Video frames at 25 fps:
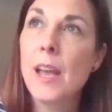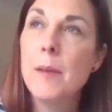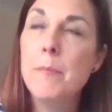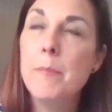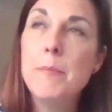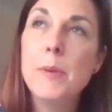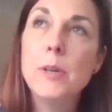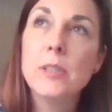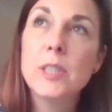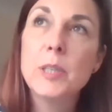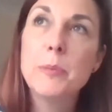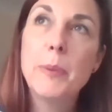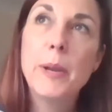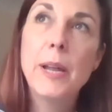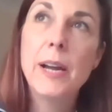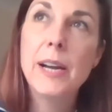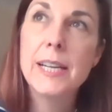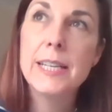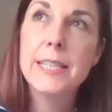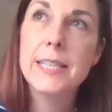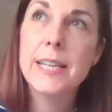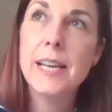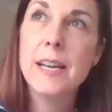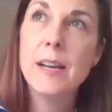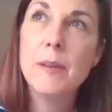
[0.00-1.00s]
and
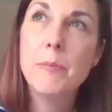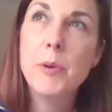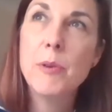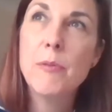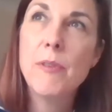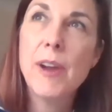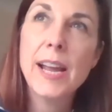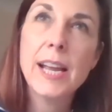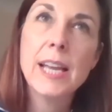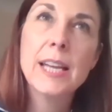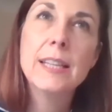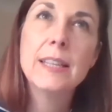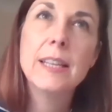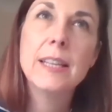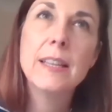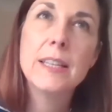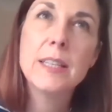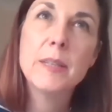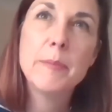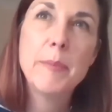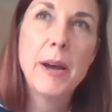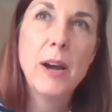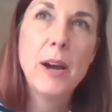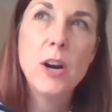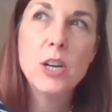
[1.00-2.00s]
multiplied it, and we reckon that
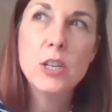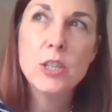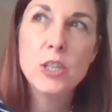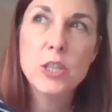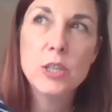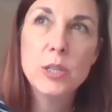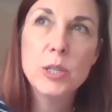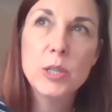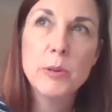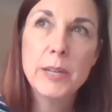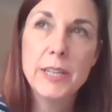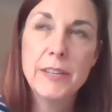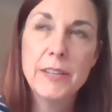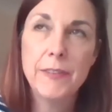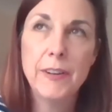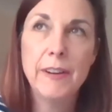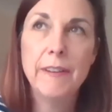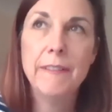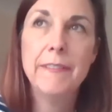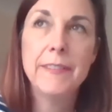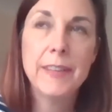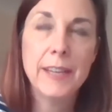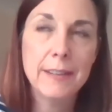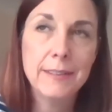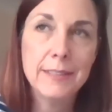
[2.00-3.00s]
there's about
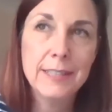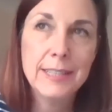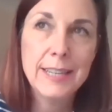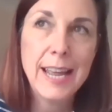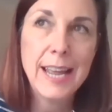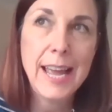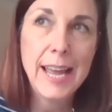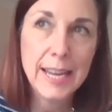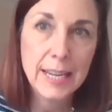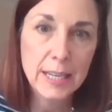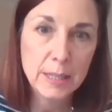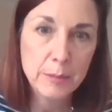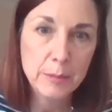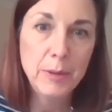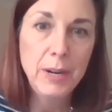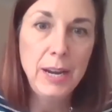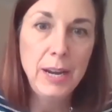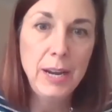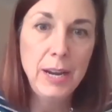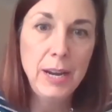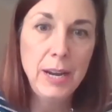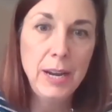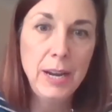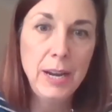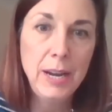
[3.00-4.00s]
125,000 eggs
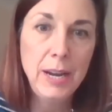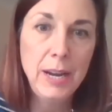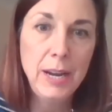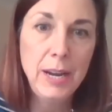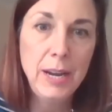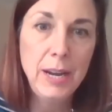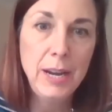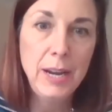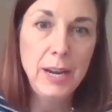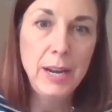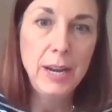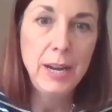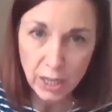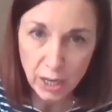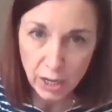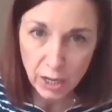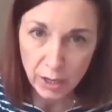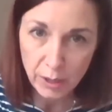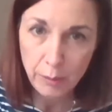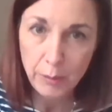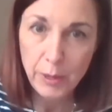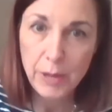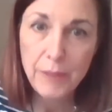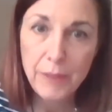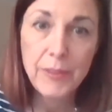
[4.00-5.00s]
were laid.
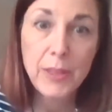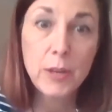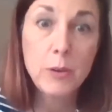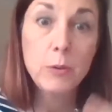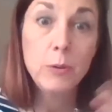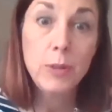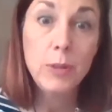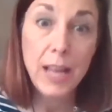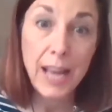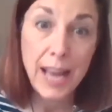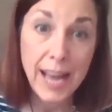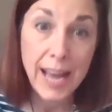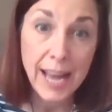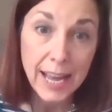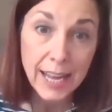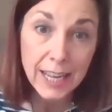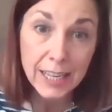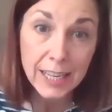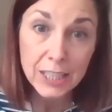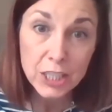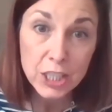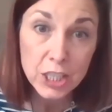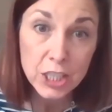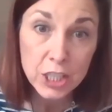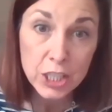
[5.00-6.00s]
So if they all
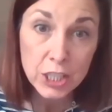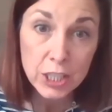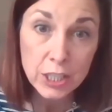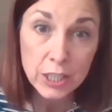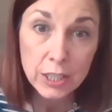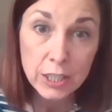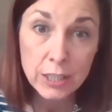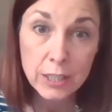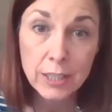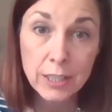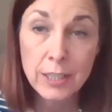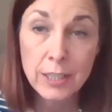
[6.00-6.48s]
hatch,